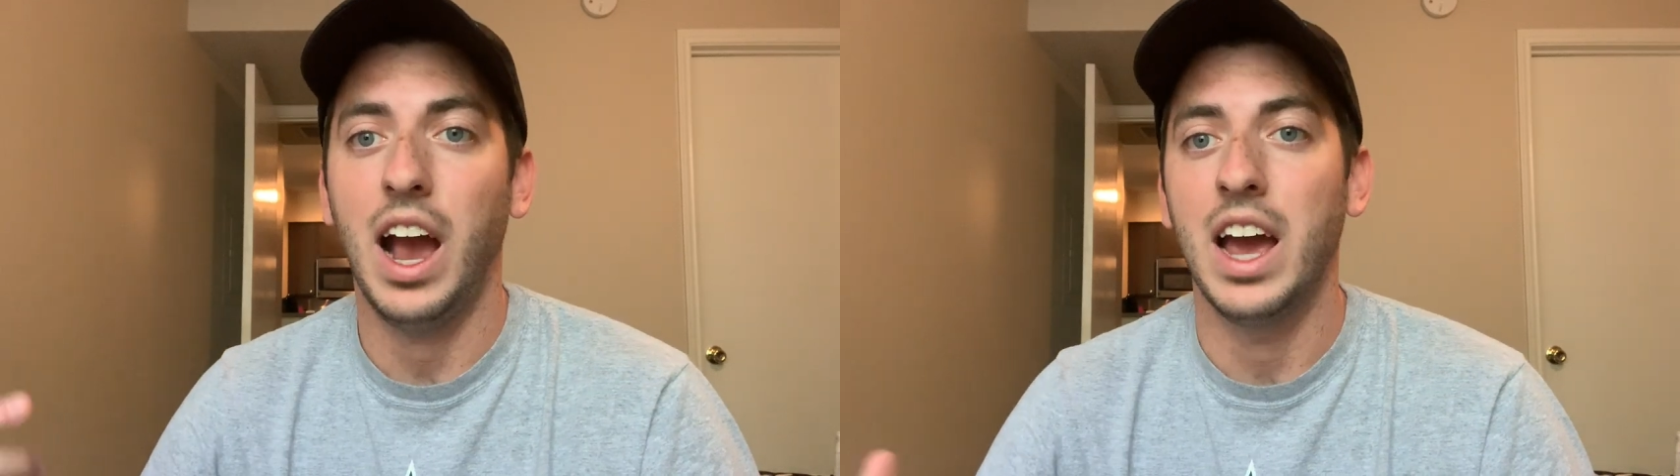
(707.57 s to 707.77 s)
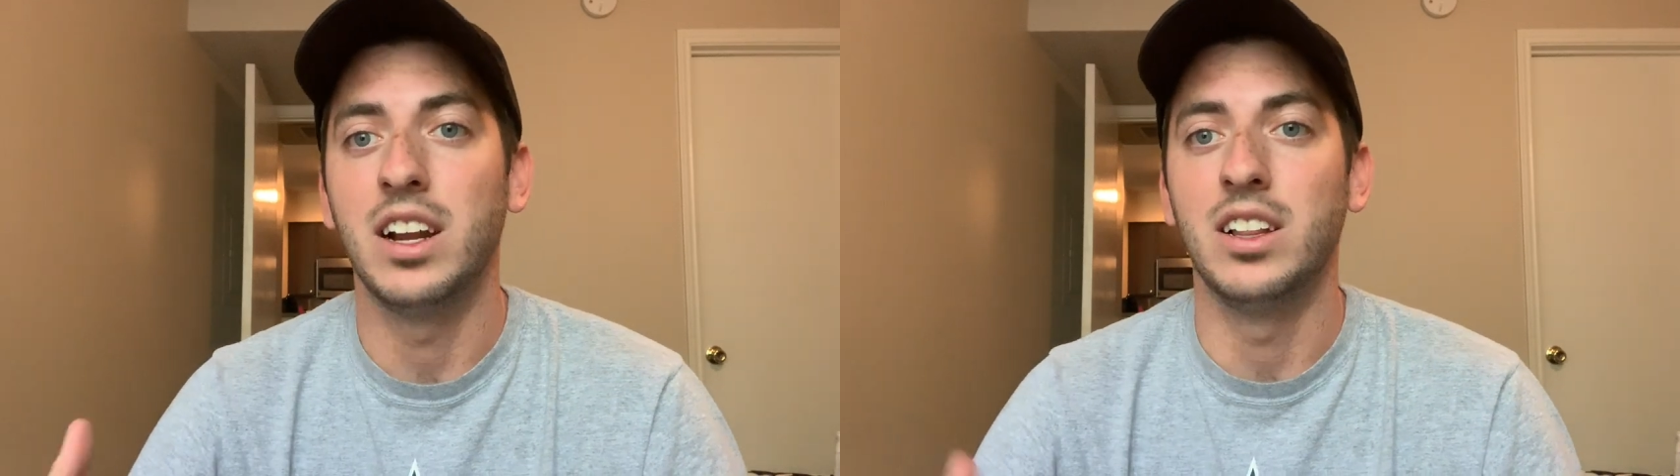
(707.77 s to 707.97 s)

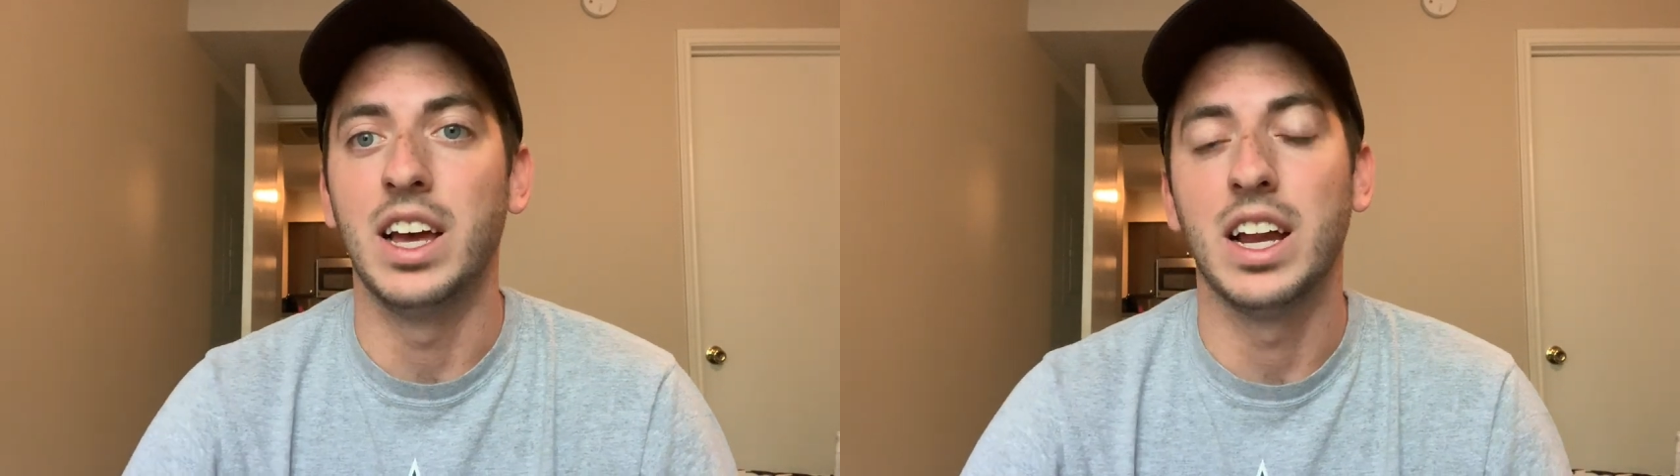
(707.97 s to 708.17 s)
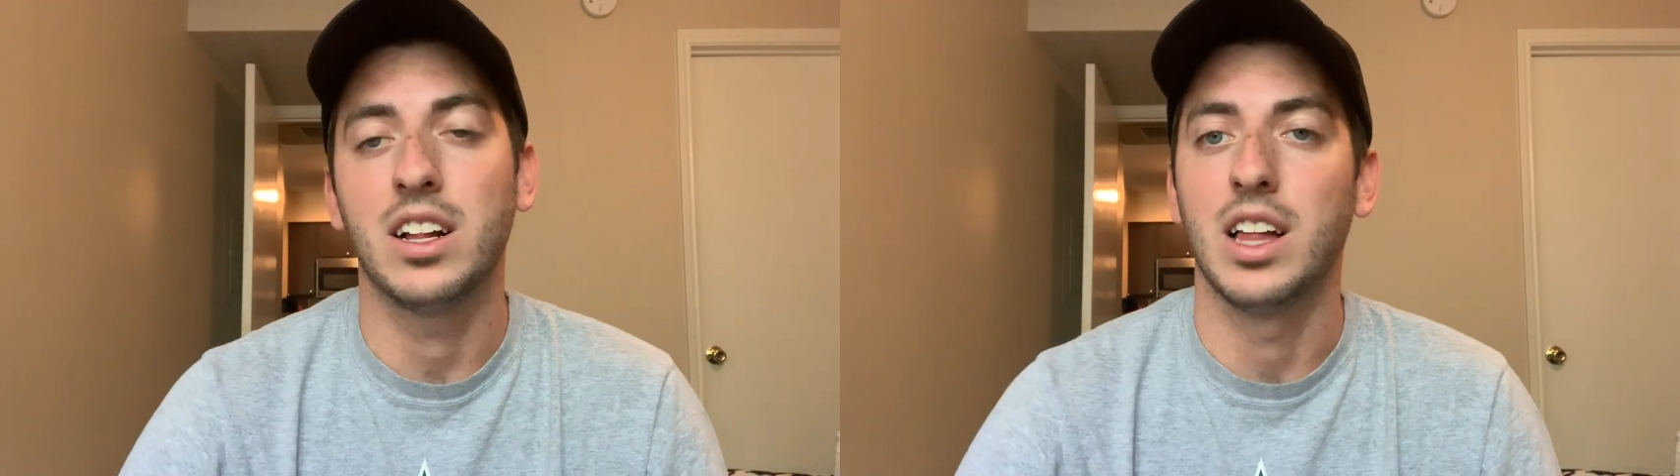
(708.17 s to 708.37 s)

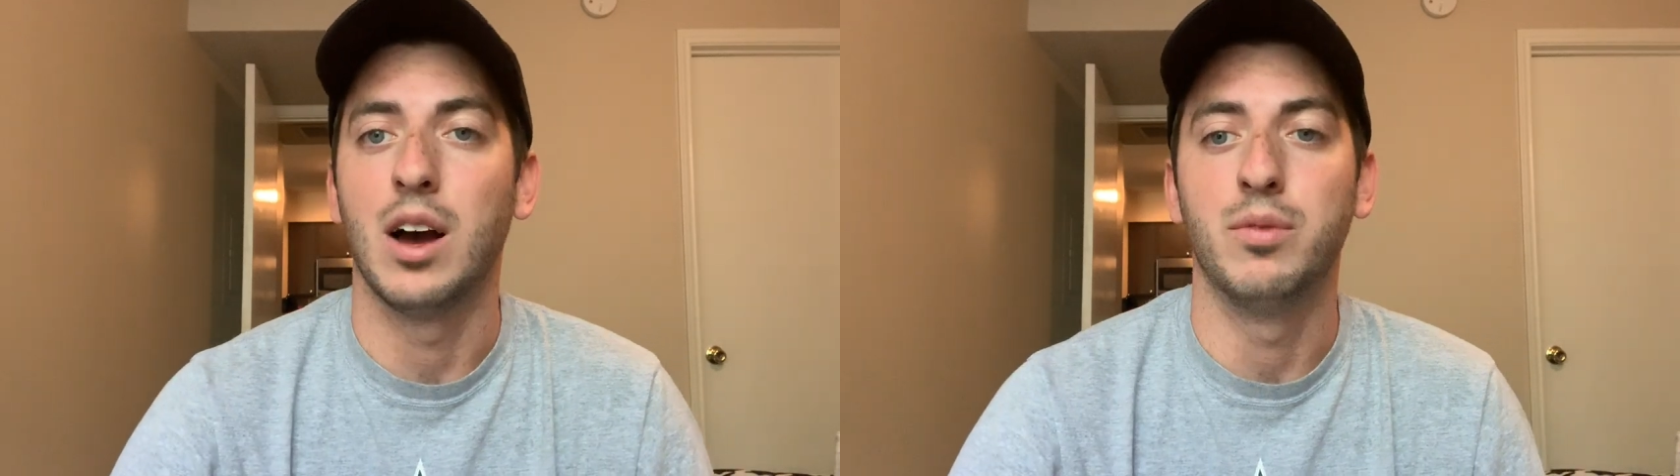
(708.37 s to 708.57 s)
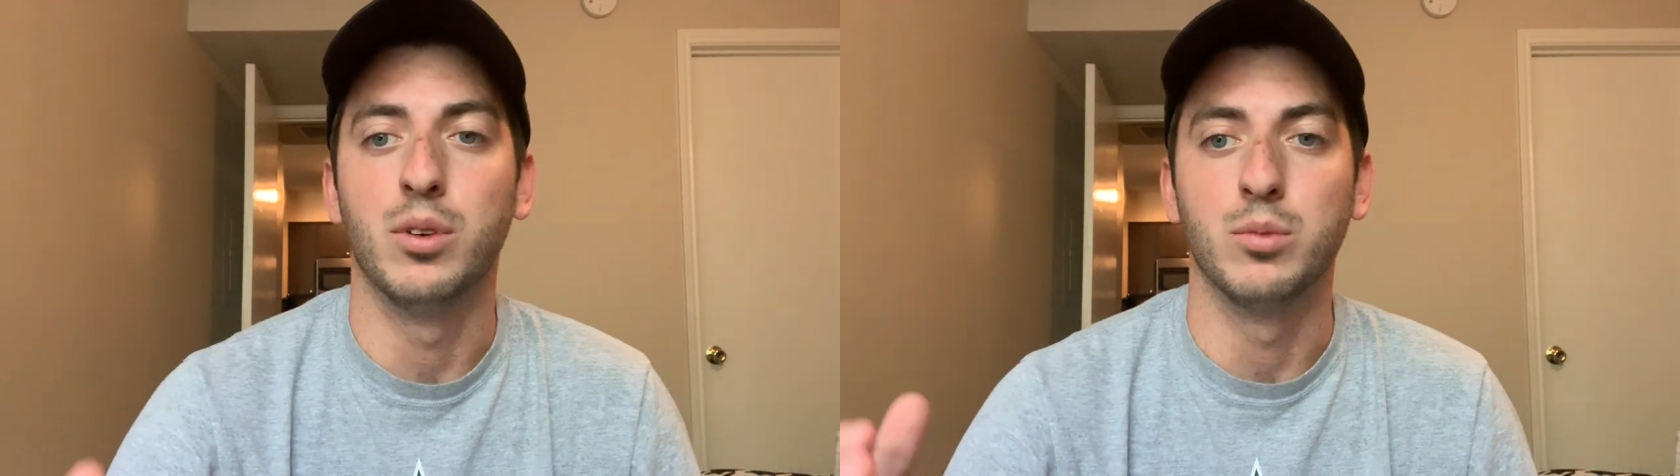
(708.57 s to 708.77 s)
Adilette
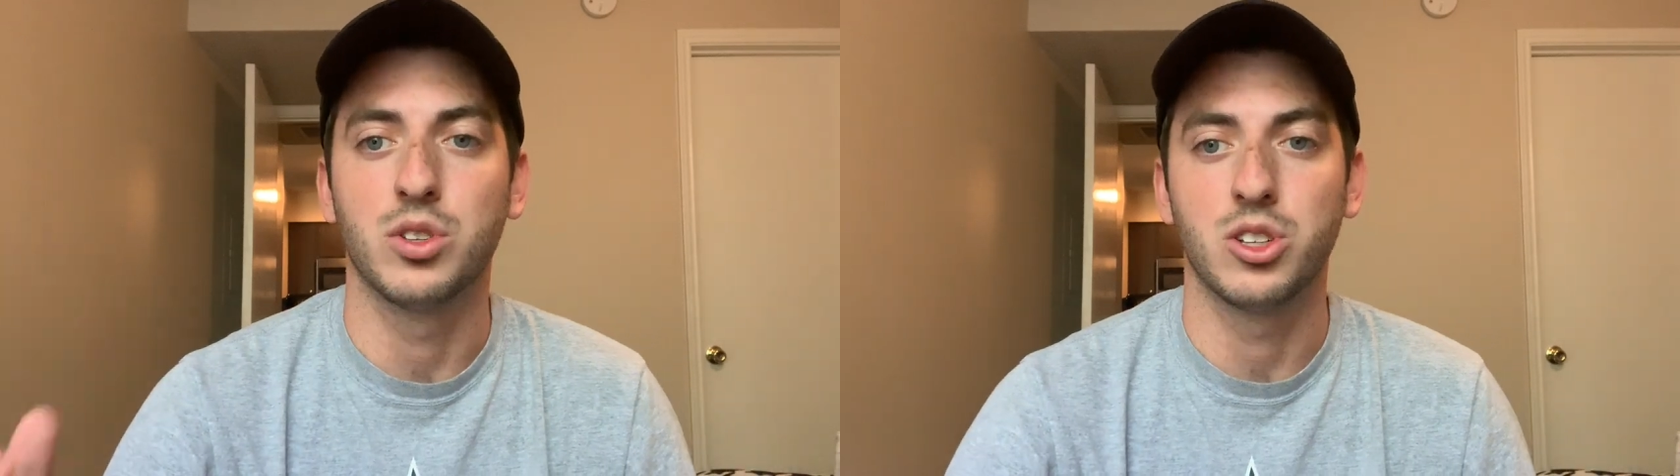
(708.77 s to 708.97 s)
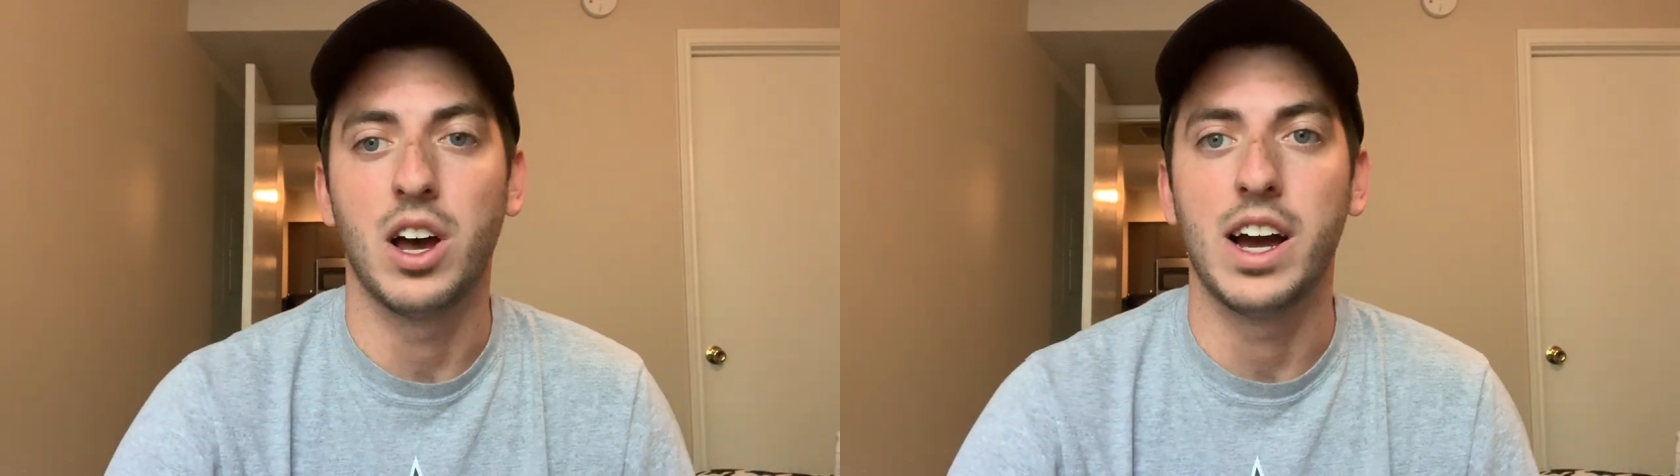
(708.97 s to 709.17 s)
Cloud Foam
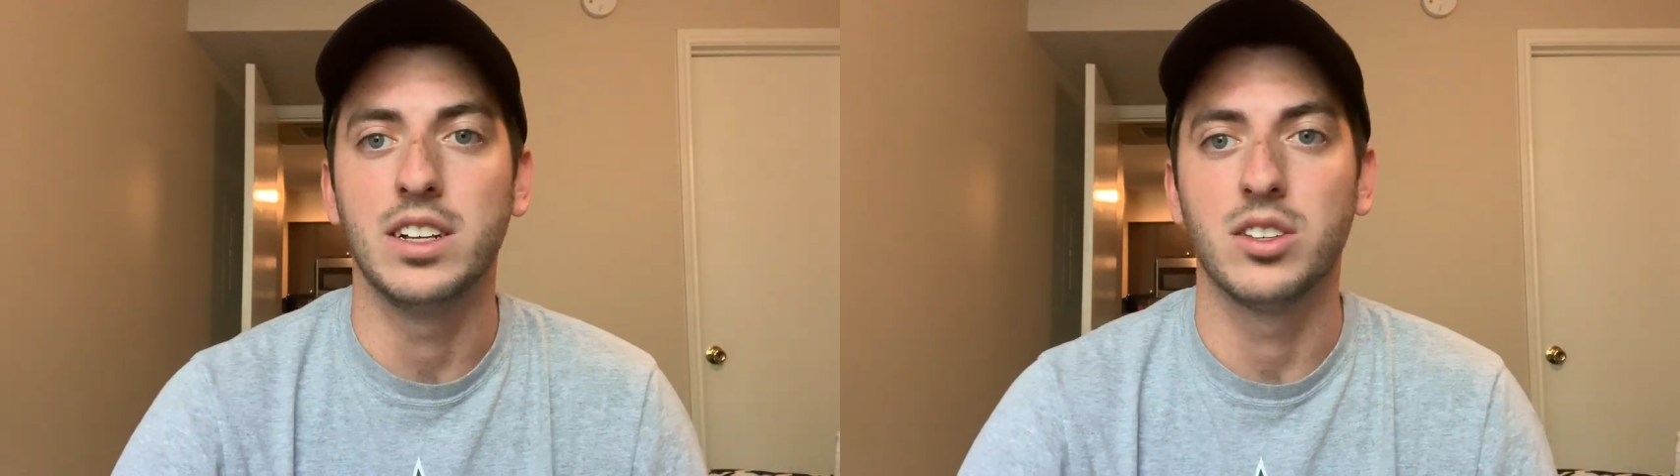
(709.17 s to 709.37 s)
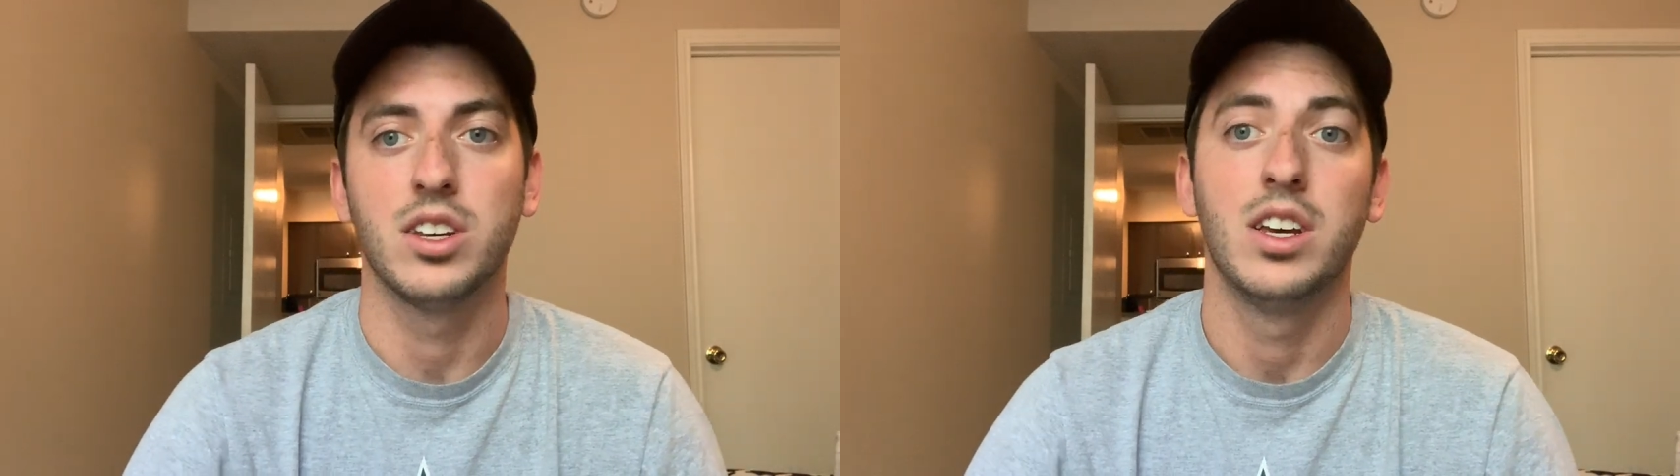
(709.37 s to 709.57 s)

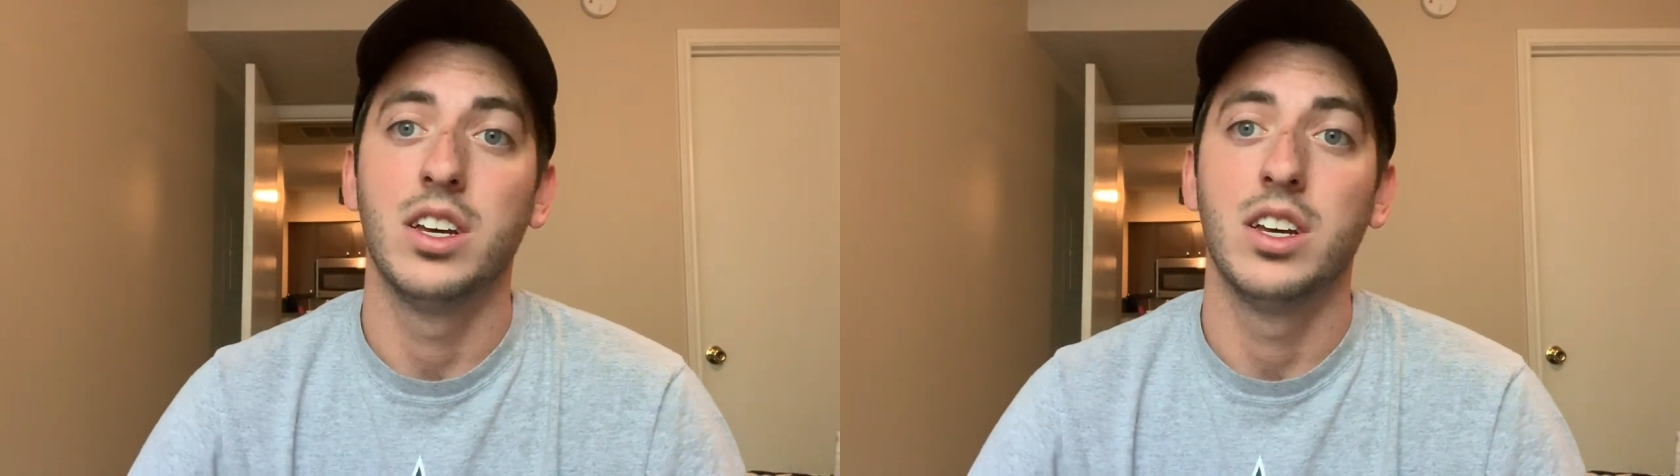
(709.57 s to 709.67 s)
Slides.